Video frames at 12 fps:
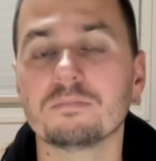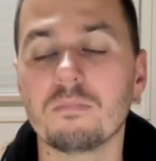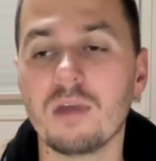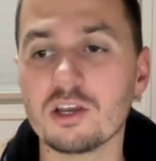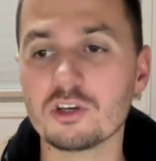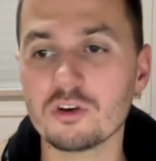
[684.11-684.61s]

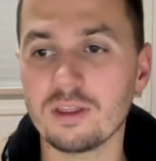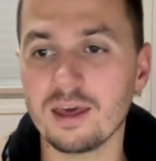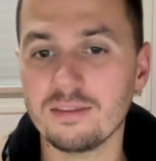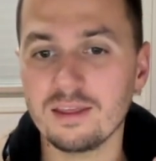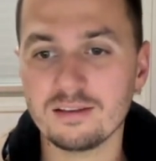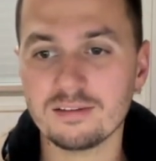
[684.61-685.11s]
Make sure
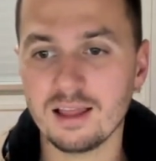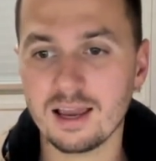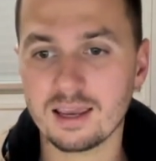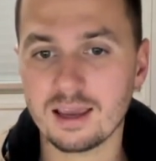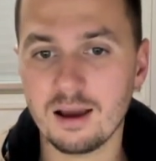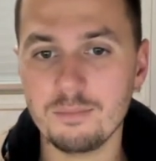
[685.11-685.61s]
that there's
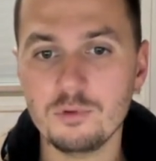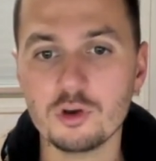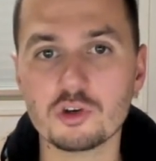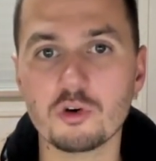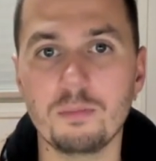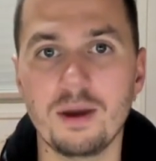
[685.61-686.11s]
like a
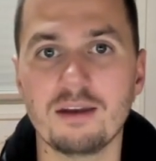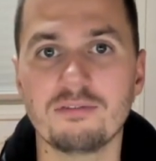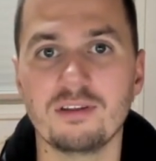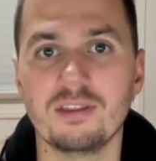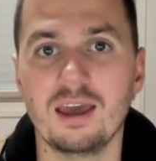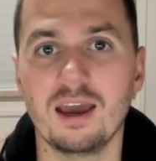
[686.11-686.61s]
mutual
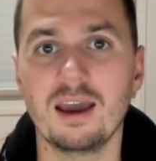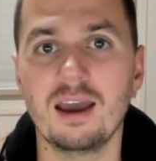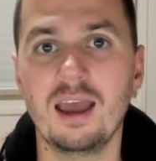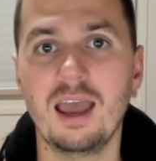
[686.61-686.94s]
benefit there